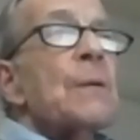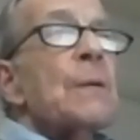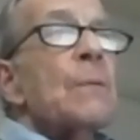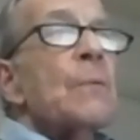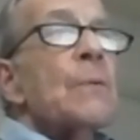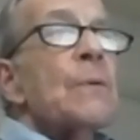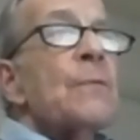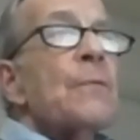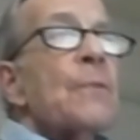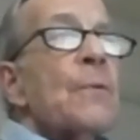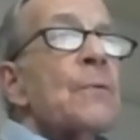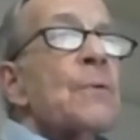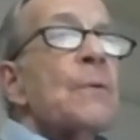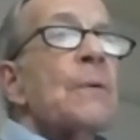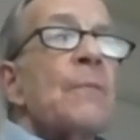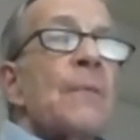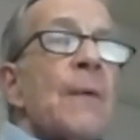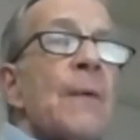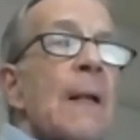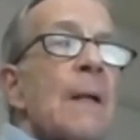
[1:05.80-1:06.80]
And it was first
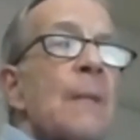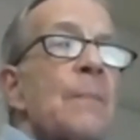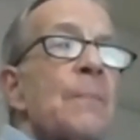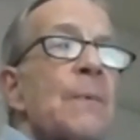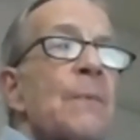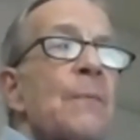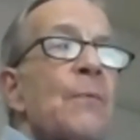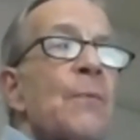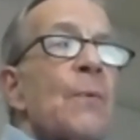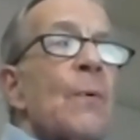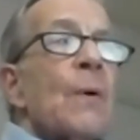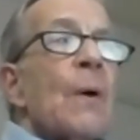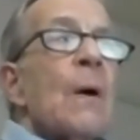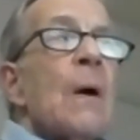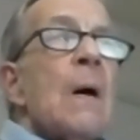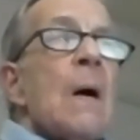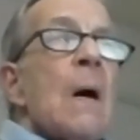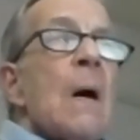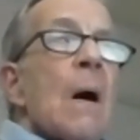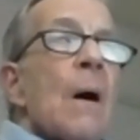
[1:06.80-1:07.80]
developed for
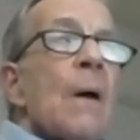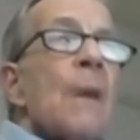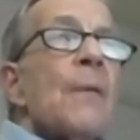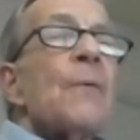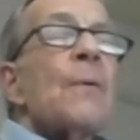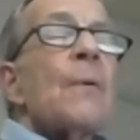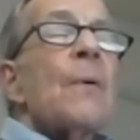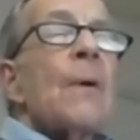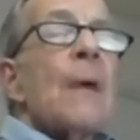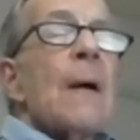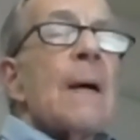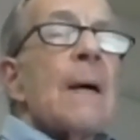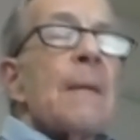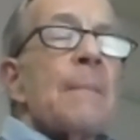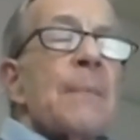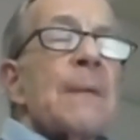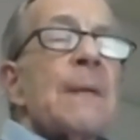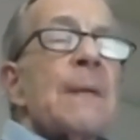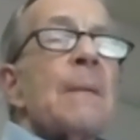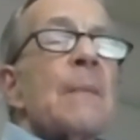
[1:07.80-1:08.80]
other
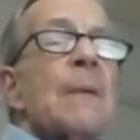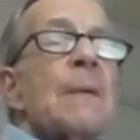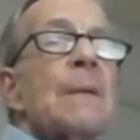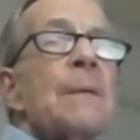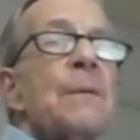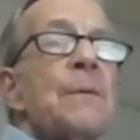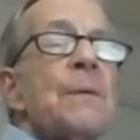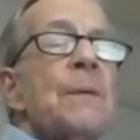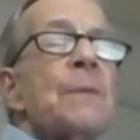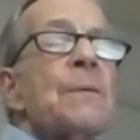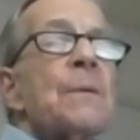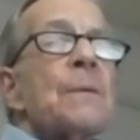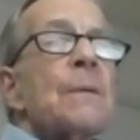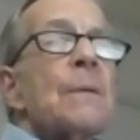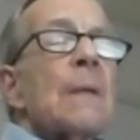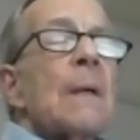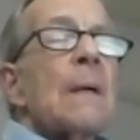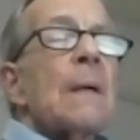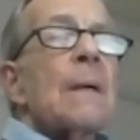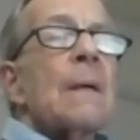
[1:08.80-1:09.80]
epidemic diseases
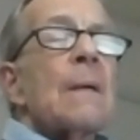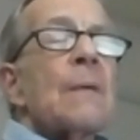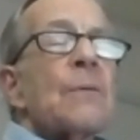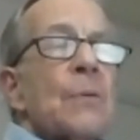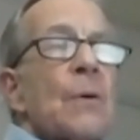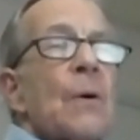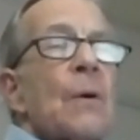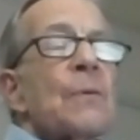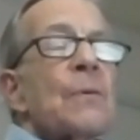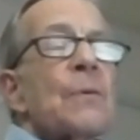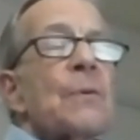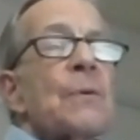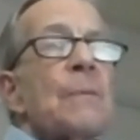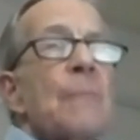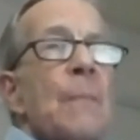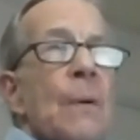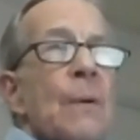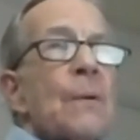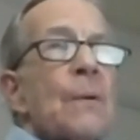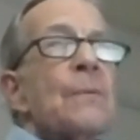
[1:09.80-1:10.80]
like SARS and
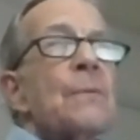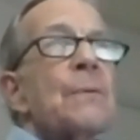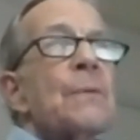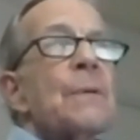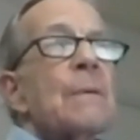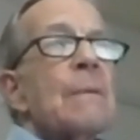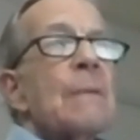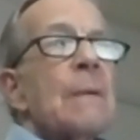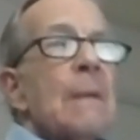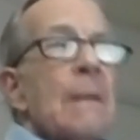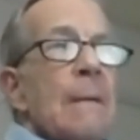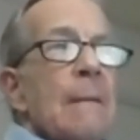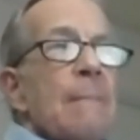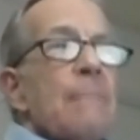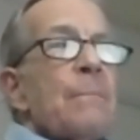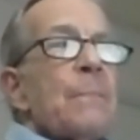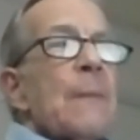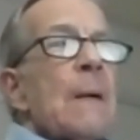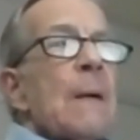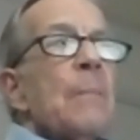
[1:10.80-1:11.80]
MERS and
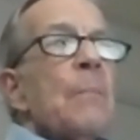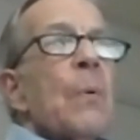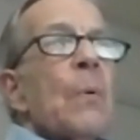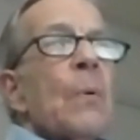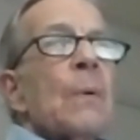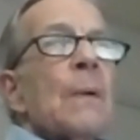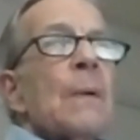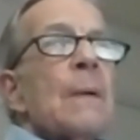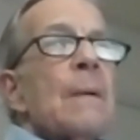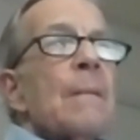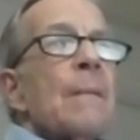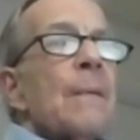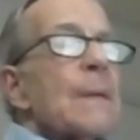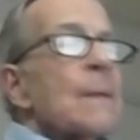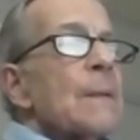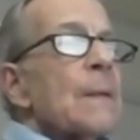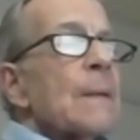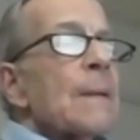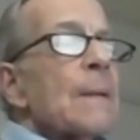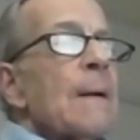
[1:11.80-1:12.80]
Ebola and things like